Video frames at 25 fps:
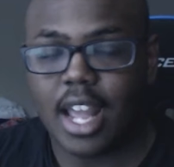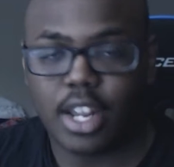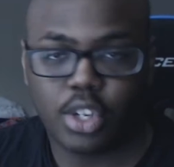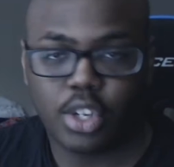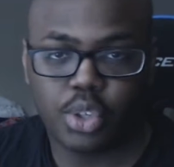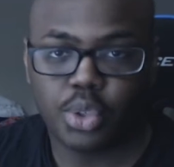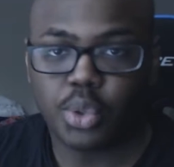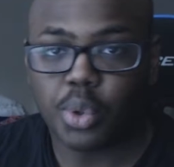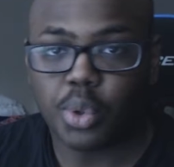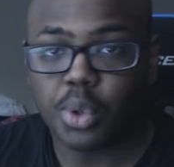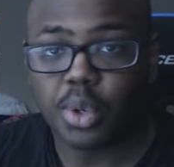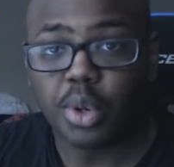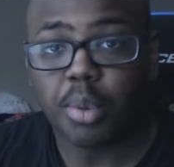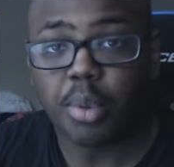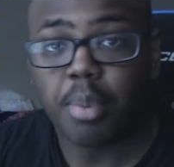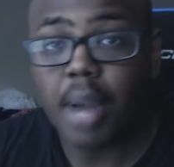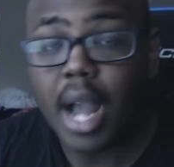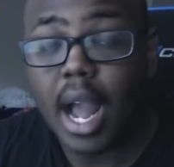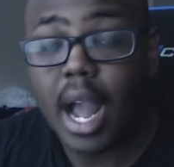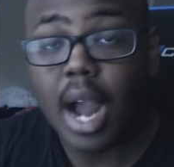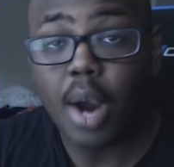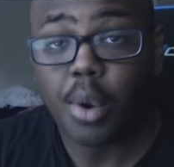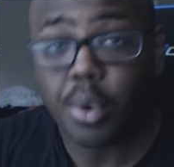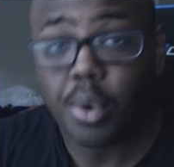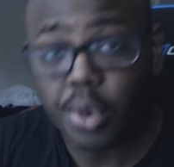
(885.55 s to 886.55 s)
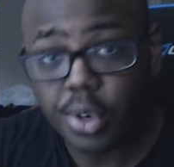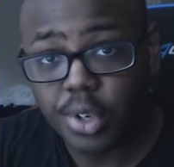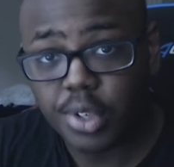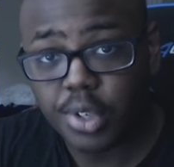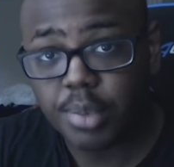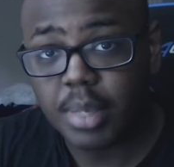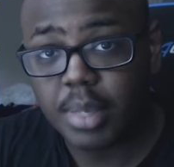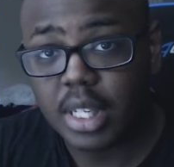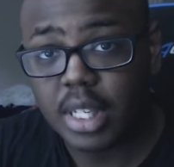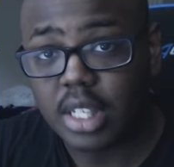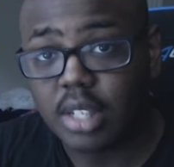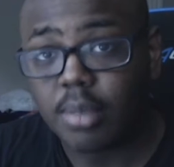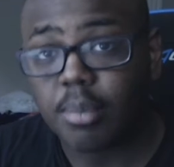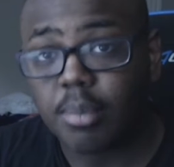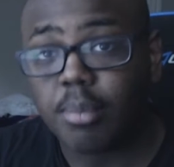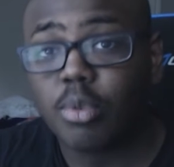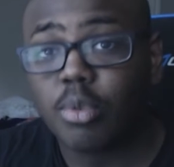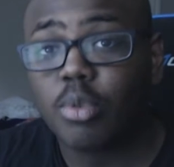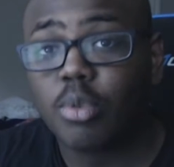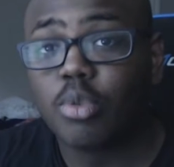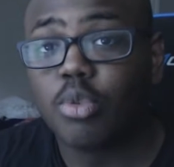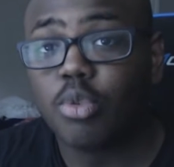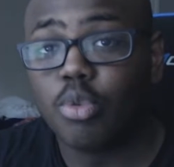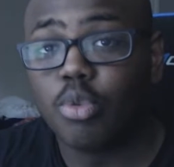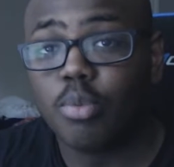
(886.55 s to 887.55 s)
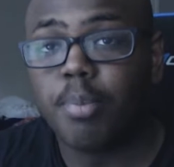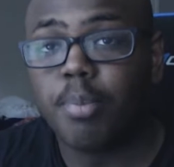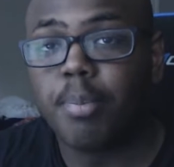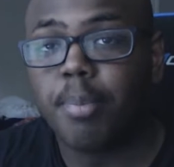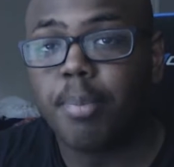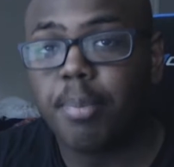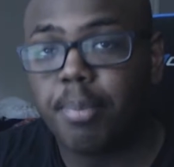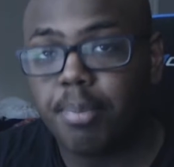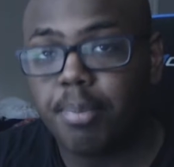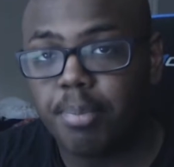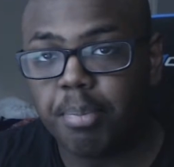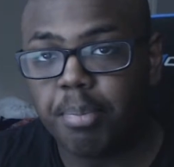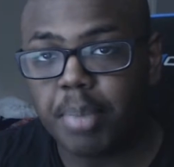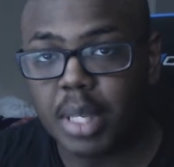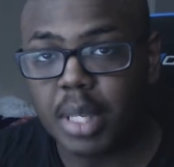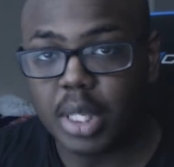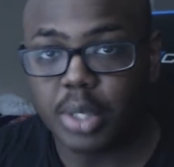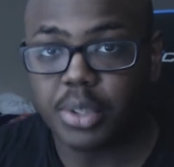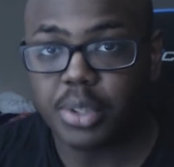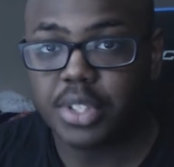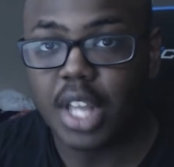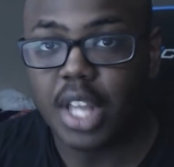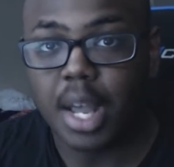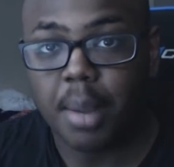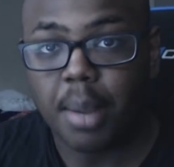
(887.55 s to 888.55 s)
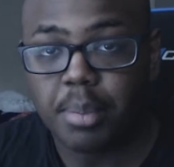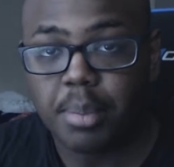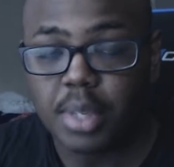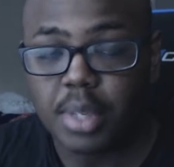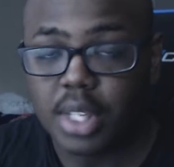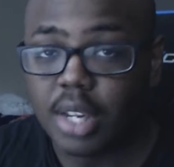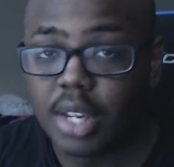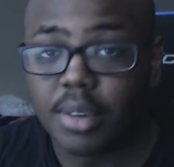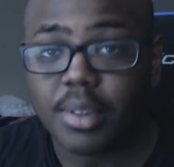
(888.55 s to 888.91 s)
external powers being built up.